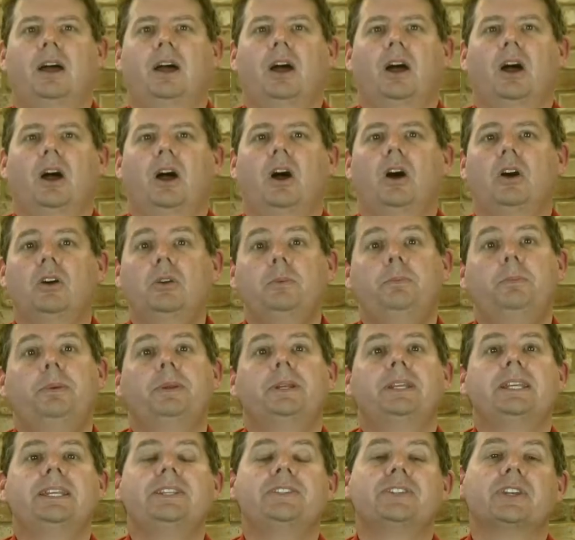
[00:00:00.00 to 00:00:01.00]

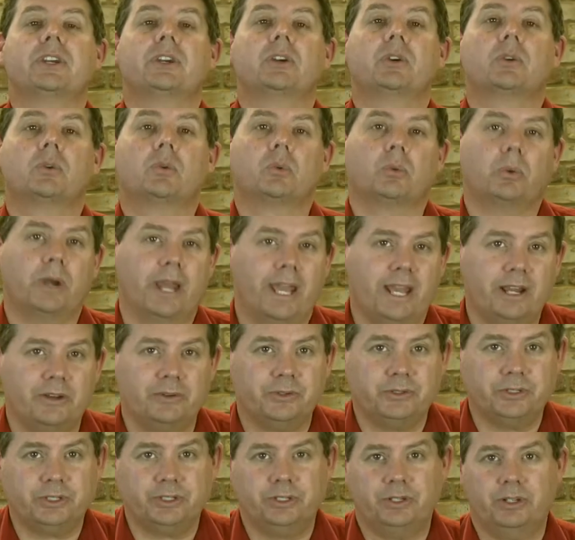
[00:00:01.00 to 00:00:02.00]
Hope is a
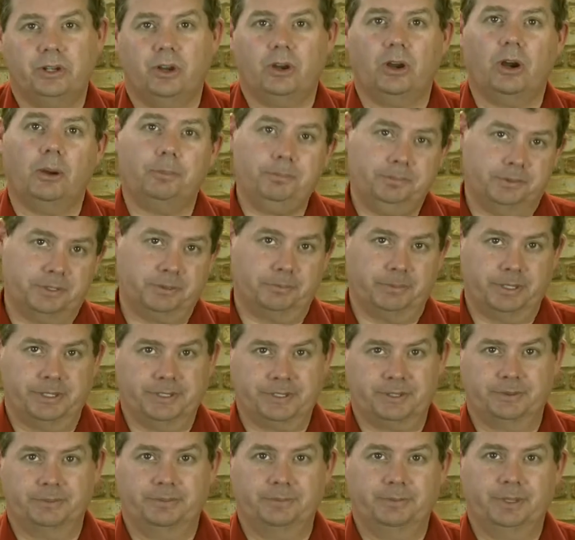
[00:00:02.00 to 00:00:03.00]
grounded
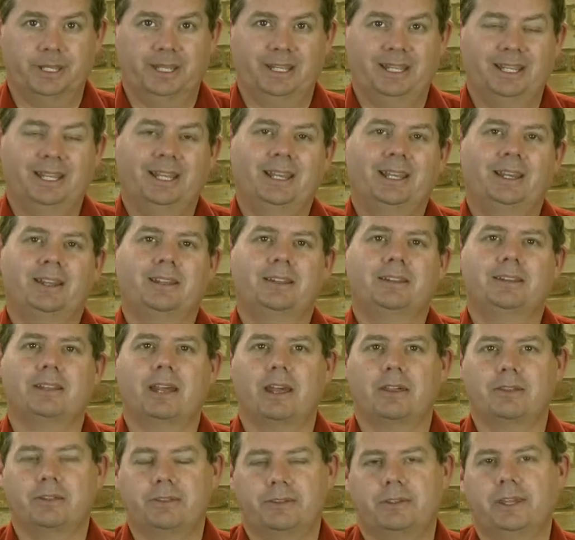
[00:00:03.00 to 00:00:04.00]
optimism
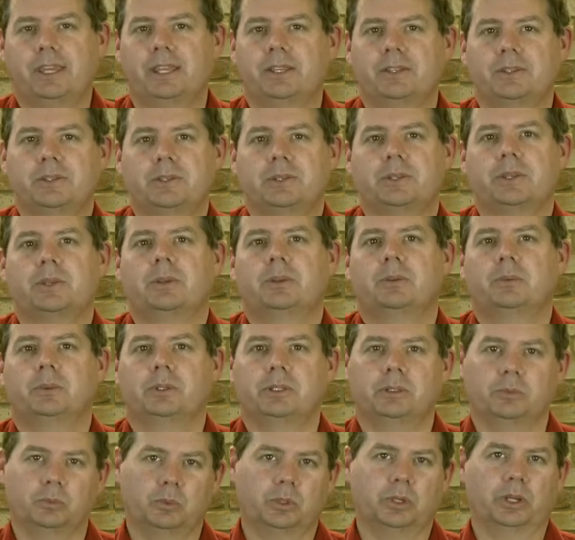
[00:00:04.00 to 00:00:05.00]
that things
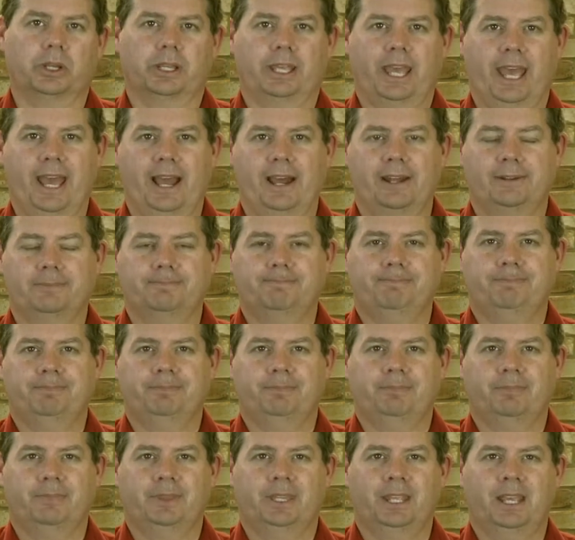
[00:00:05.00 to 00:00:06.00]
will work out.
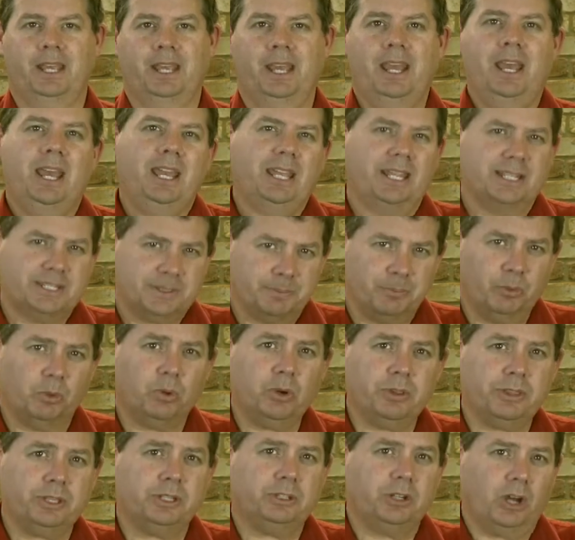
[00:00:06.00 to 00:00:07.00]
It's
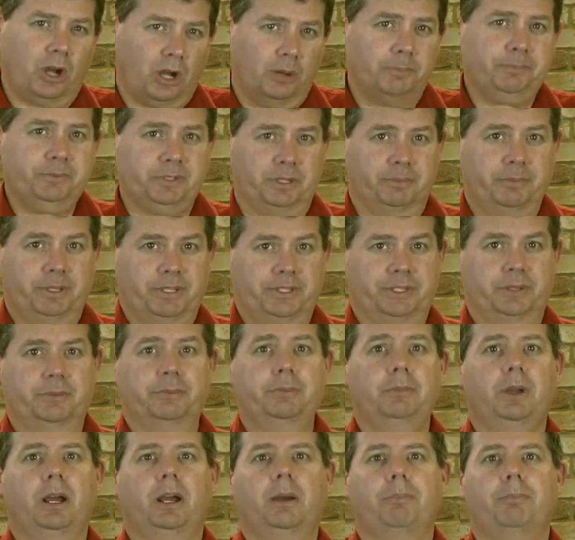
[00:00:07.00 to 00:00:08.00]
more than
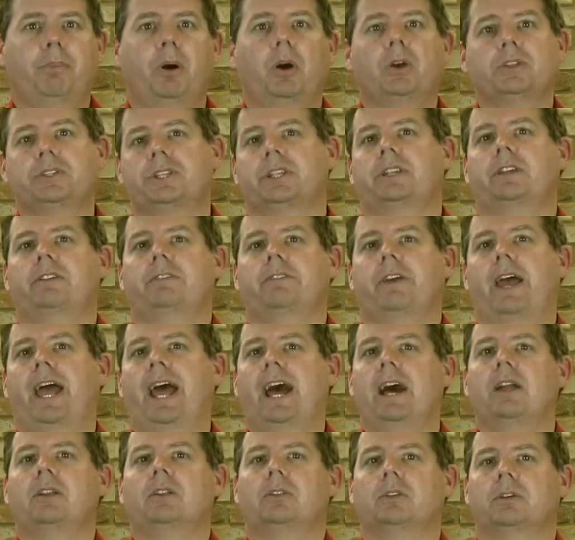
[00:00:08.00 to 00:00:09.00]
optimism, a positive
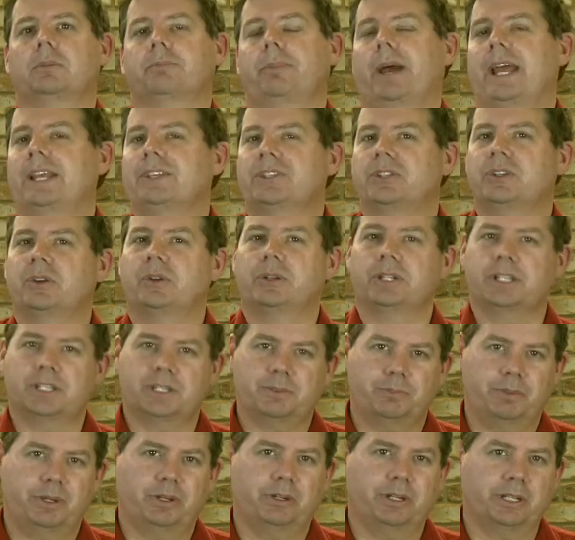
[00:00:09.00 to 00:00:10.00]
outlook based on
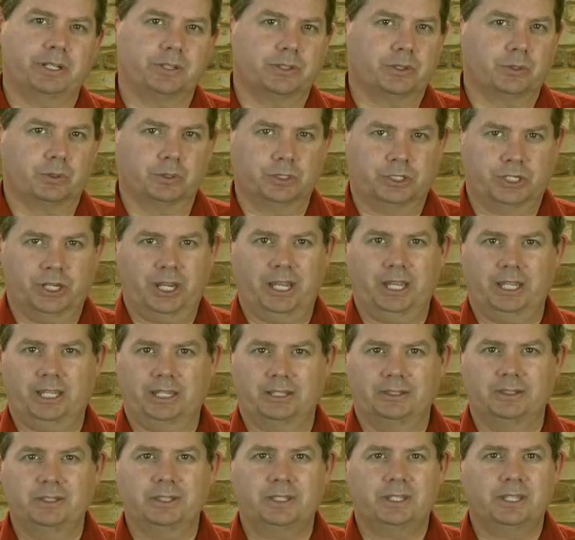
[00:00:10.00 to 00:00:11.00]
experience or
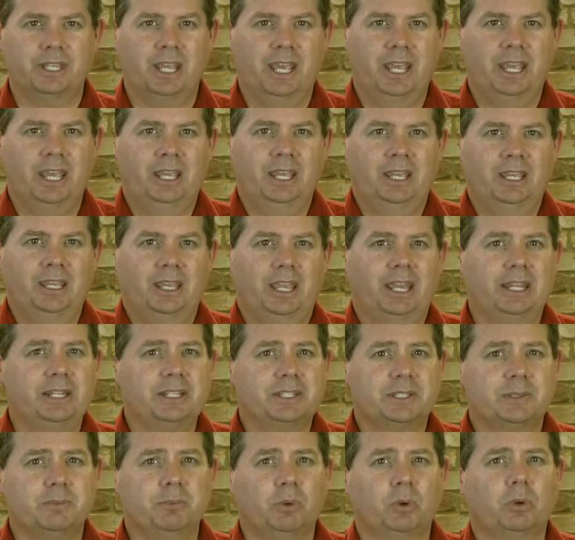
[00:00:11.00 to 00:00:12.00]
genes, and
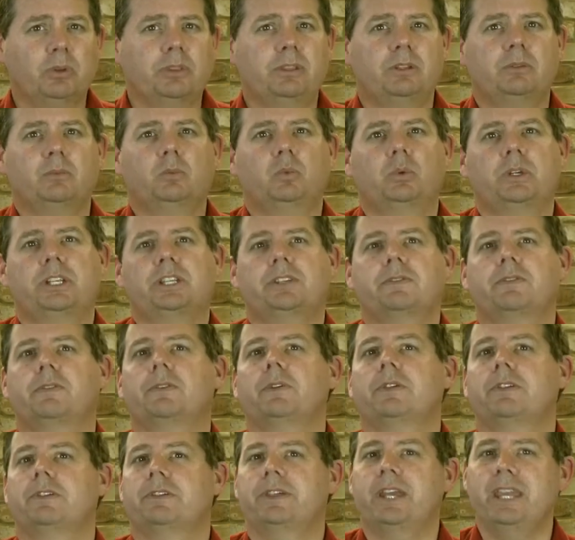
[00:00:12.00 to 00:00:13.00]
it's more than wishful
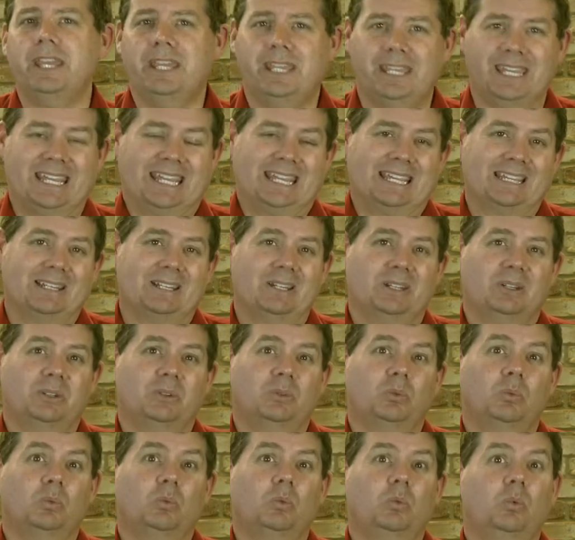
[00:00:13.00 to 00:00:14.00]
thinking,
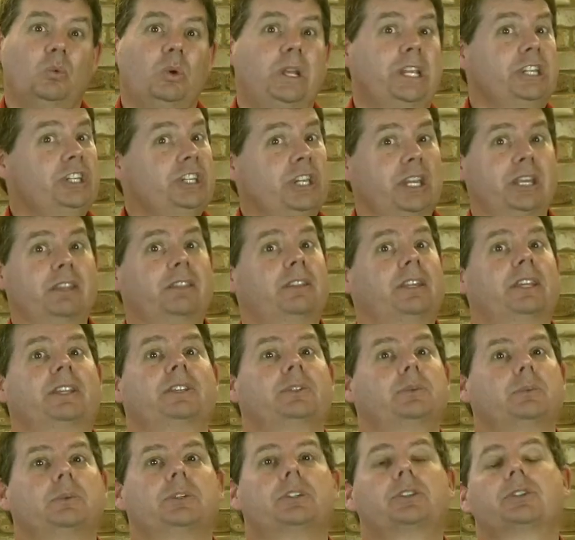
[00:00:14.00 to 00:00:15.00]
wishing
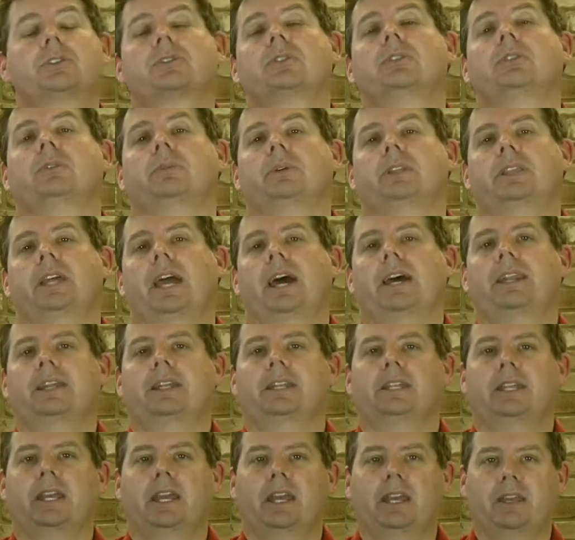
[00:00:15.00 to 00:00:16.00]
things were true without
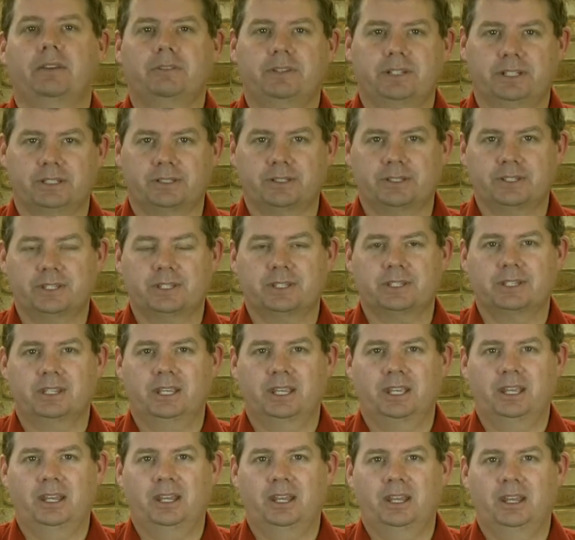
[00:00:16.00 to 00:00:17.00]
any evidence.
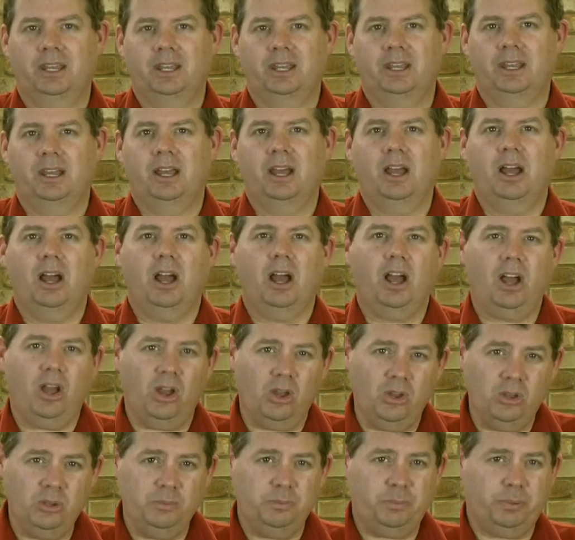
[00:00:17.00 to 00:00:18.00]

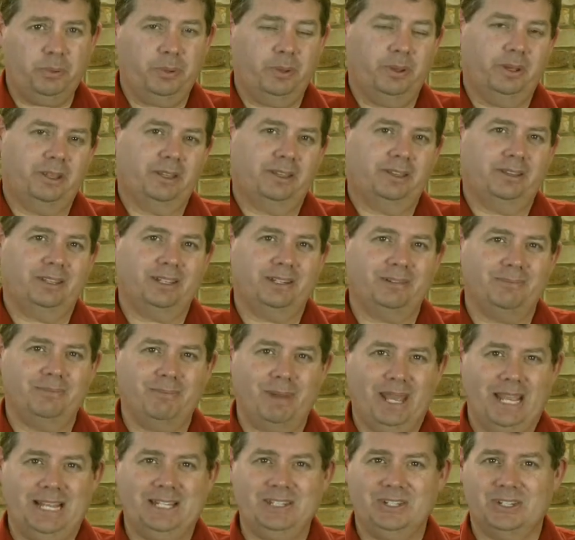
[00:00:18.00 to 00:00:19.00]
Hope that
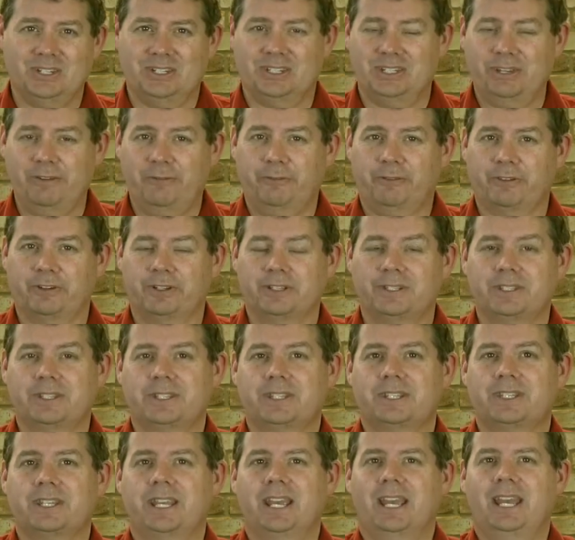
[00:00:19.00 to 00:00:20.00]
makes a
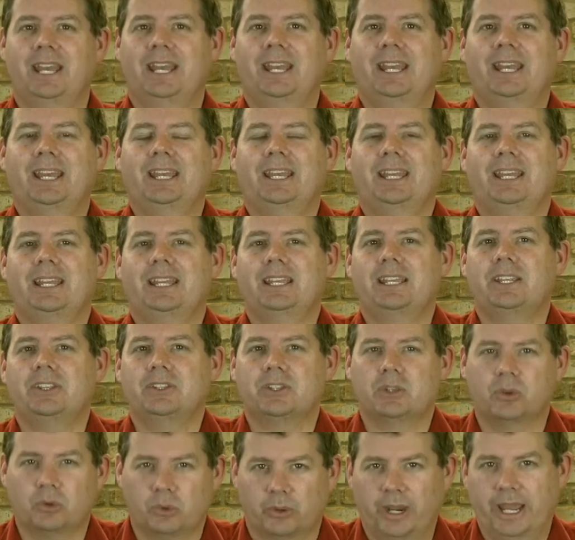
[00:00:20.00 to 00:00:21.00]
difference
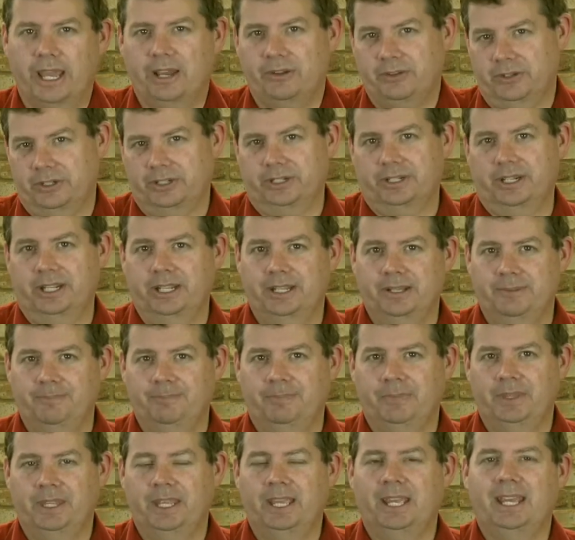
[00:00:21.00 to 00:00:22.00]
is grounded.
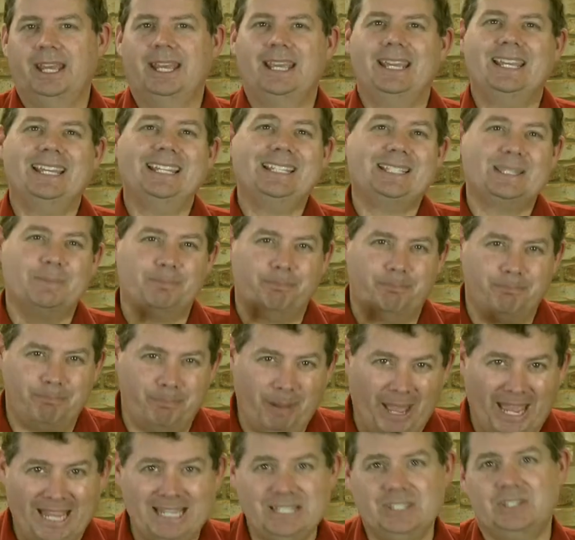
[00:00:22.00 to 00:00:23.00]
It's
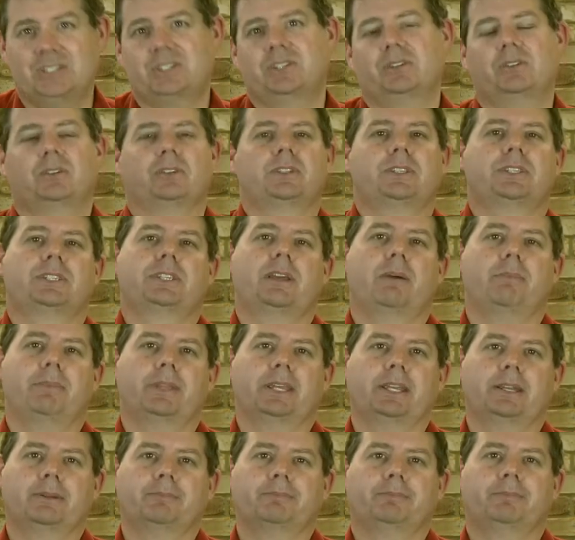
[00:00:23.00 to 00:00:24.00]
based on
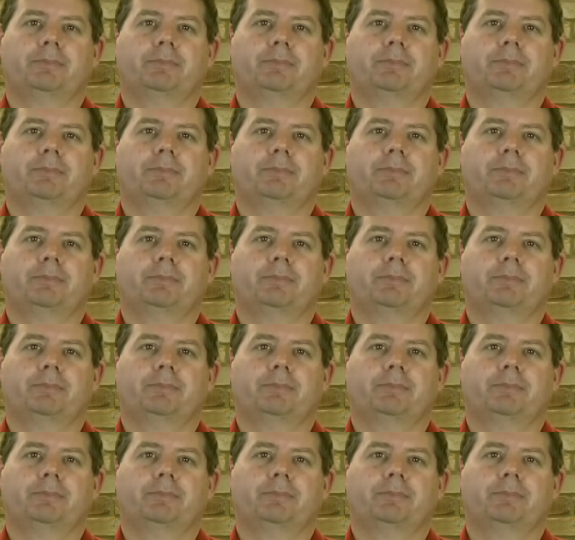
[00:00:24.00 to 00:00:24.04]
something.